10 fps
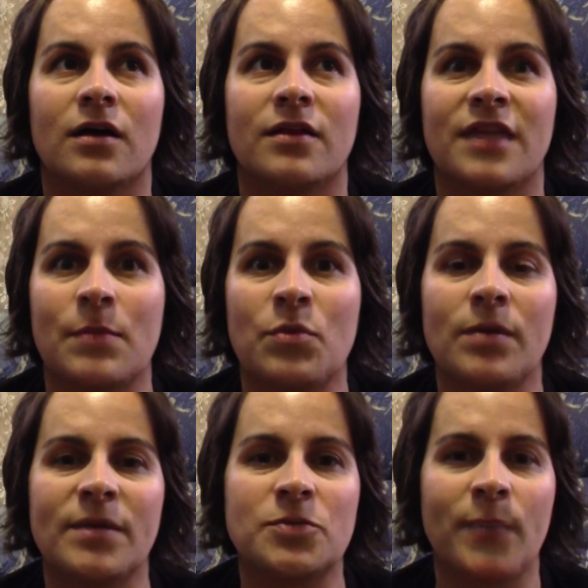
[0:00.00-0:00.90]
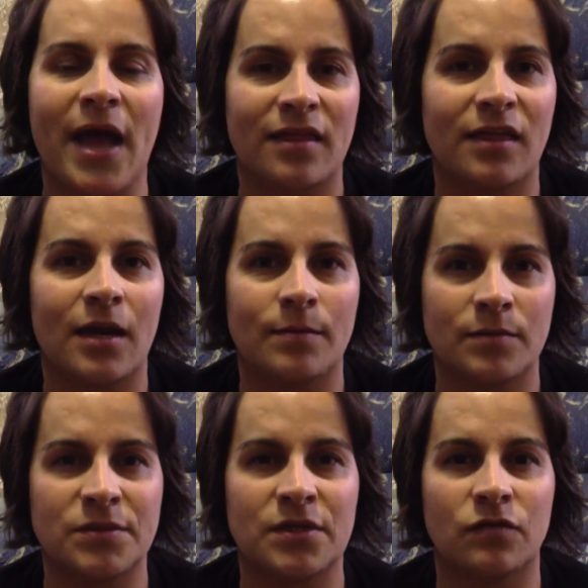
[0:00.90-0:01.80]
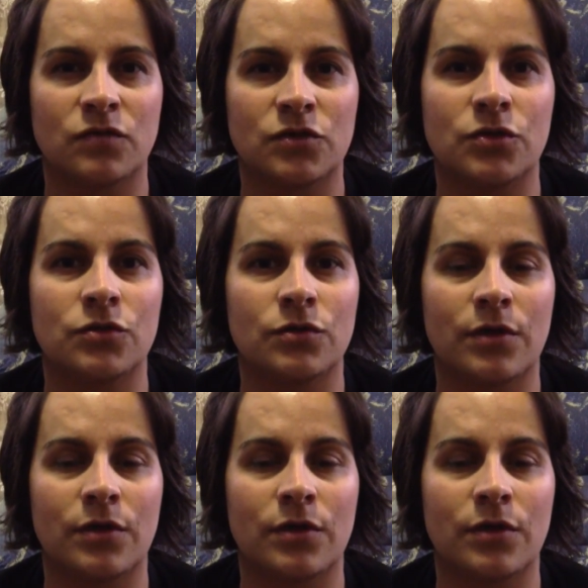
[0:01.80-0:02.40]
They pretty much pack that up themselves too.